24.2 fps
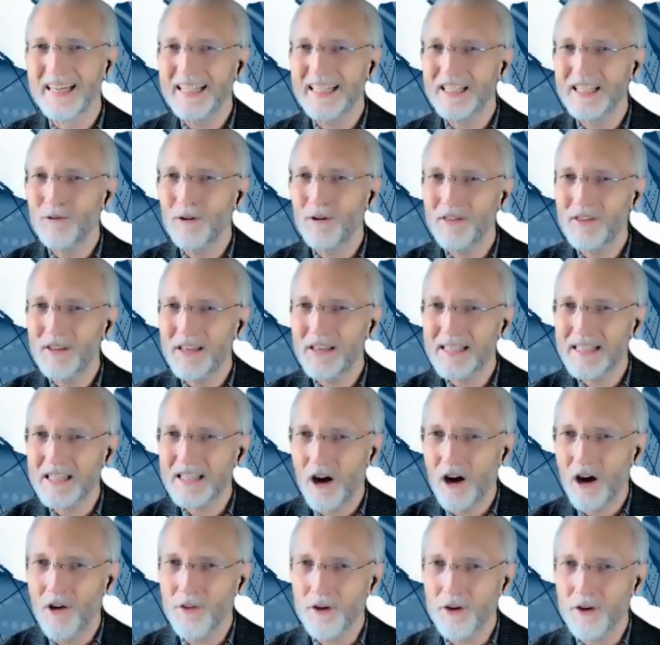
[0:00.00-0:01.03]
doing things
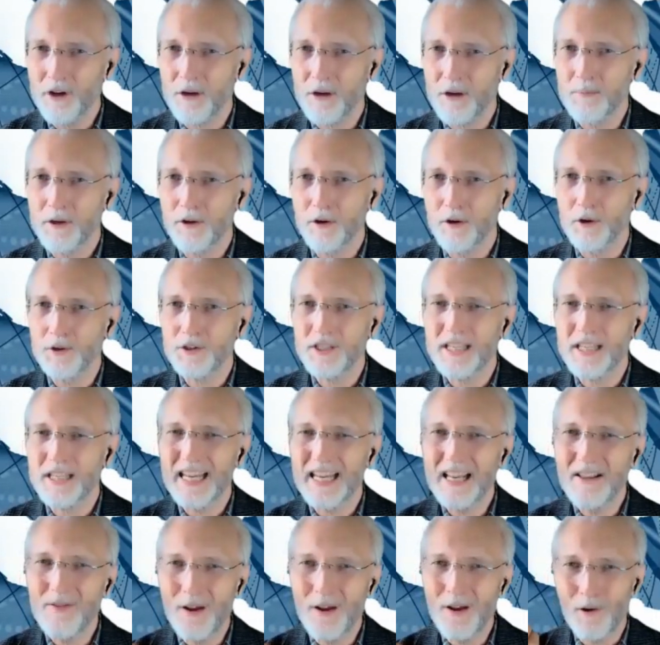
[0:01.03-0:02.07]
on their computers,
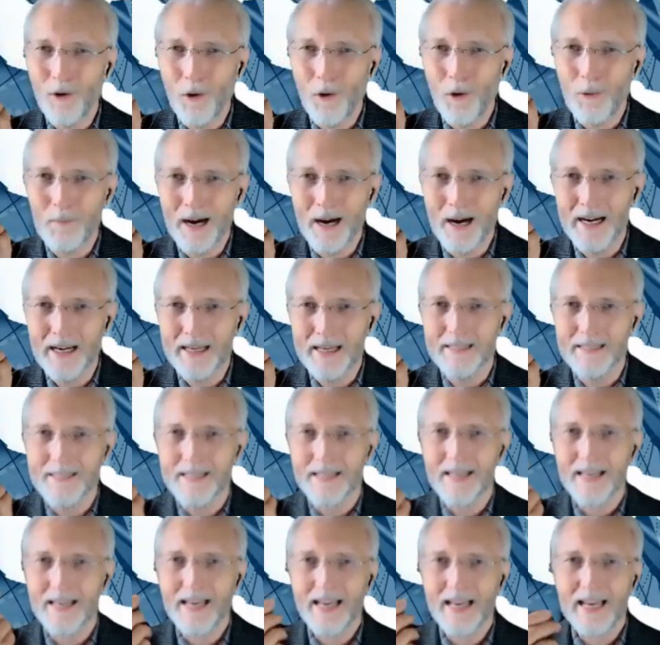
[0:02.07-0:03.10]
in their own minds.
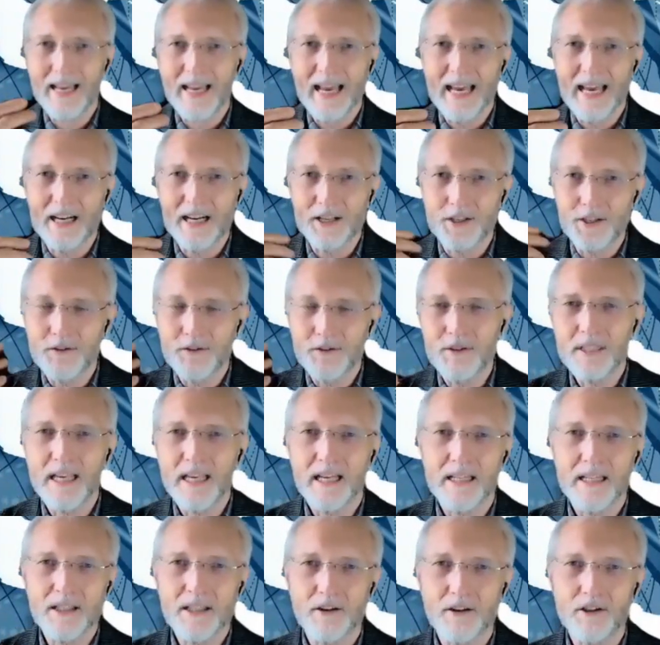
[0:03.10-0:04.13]
And as soon as they
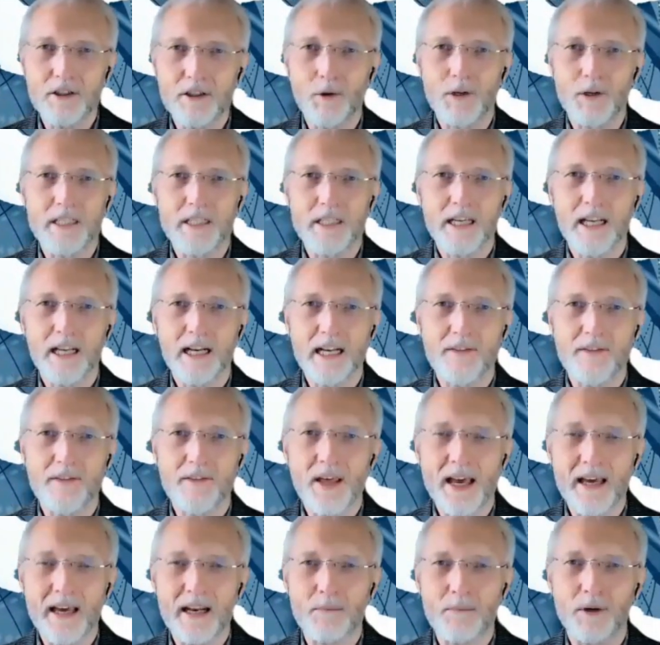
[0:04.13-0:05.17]
can start to articulate
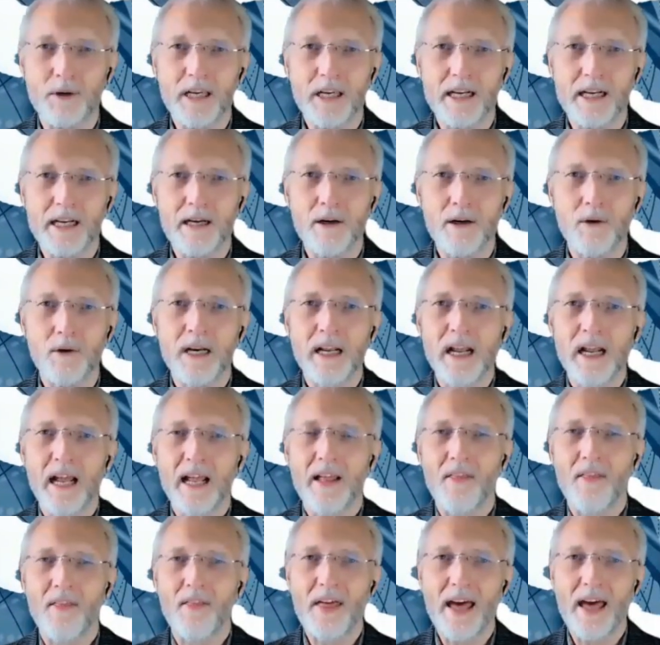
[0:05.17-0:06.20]
that and bring it out,
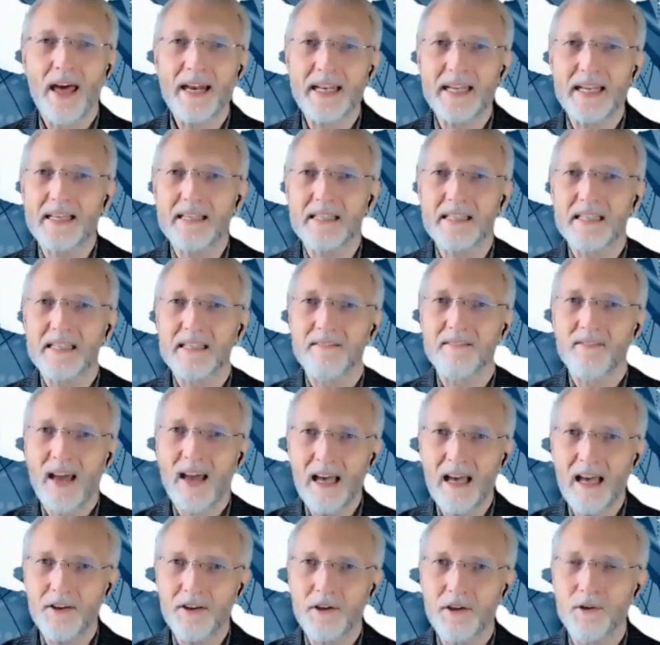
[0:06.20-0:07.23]
that is the
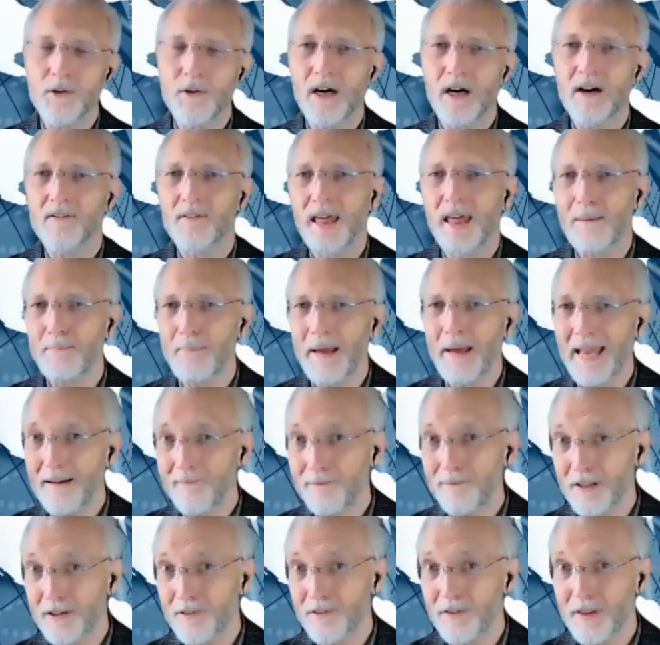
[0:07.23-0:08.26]
value of that
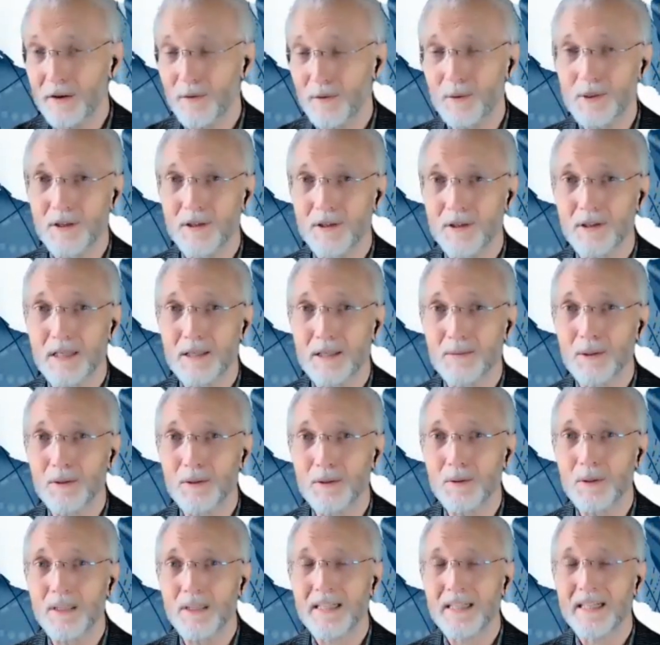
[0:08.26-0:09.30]
pamphlet that we're talking
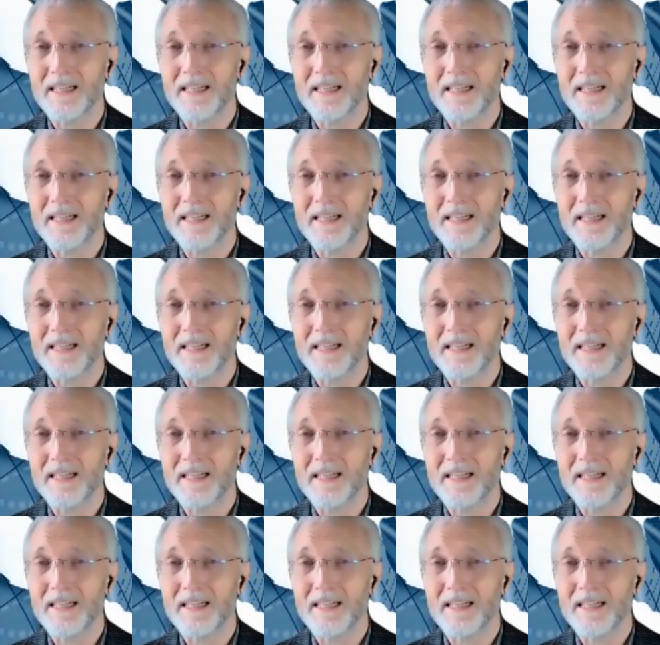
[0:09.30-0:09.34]
about.